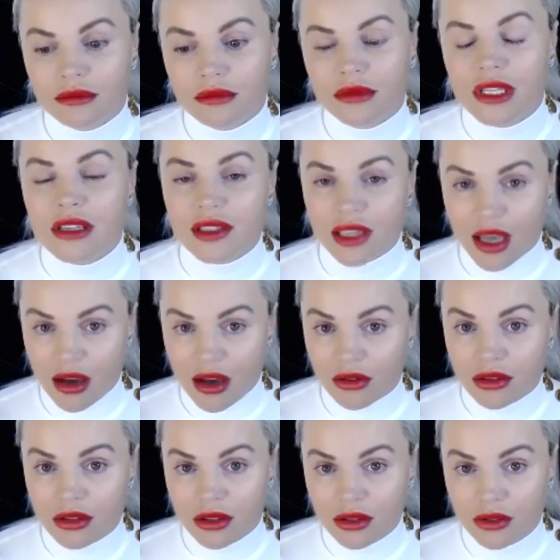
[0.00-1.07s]

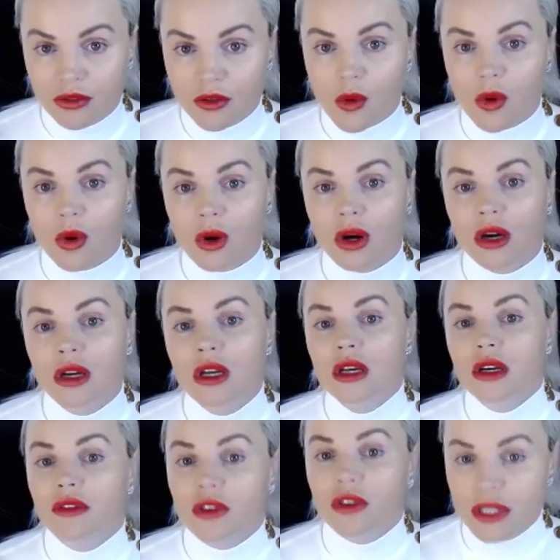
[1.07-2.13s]
discount for
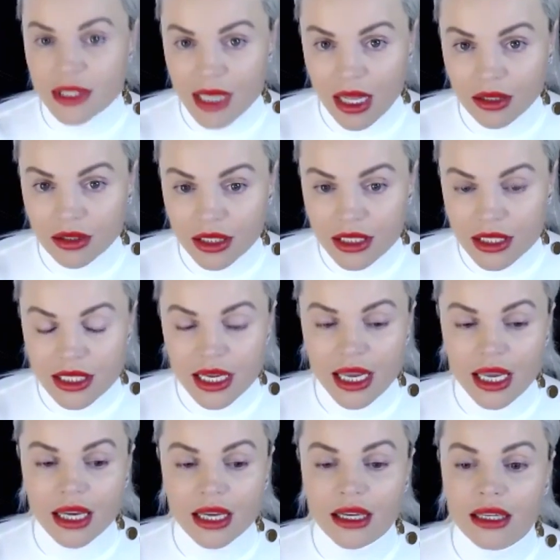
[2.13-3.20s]
sellers,
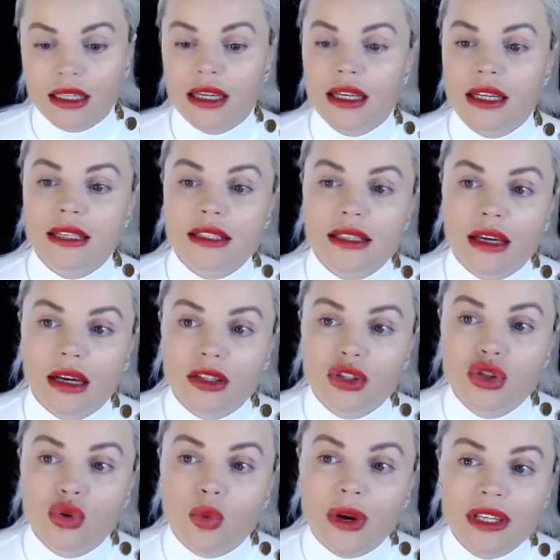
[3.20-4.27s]
and it's
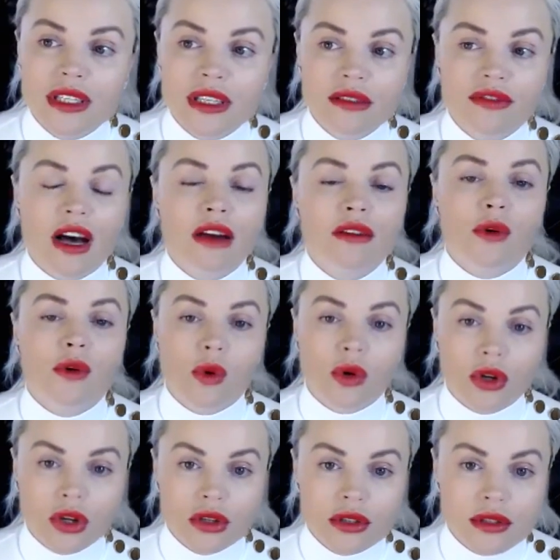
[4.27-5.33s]
25
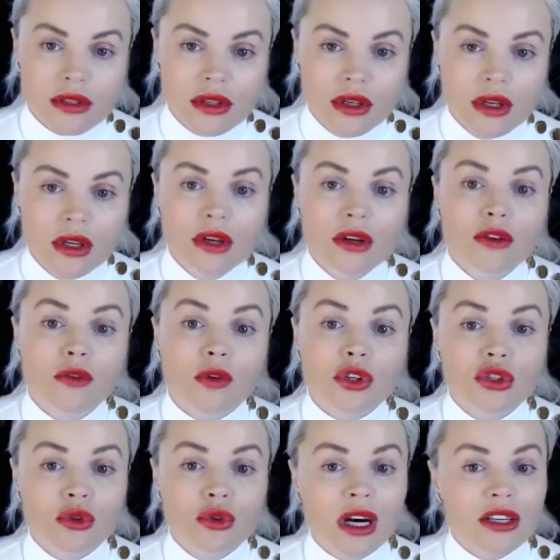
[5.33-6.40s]
orders for
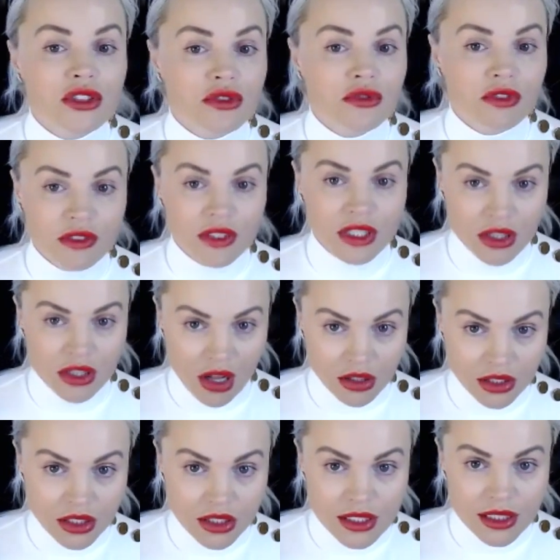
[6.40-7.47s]

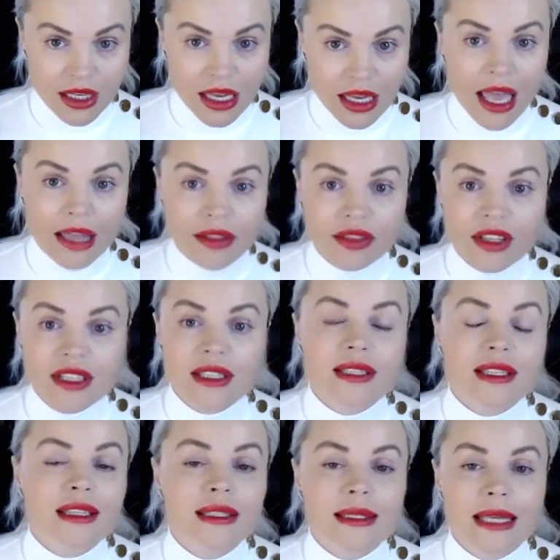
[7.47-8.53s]
$250. And this is
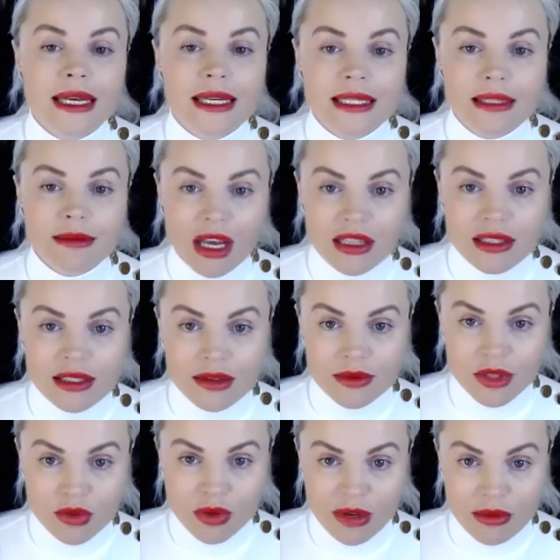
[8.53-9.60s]
a 6-month
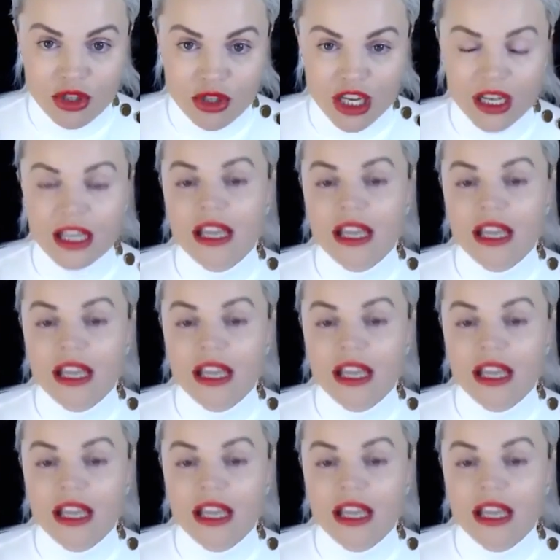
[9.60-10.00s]
subscription.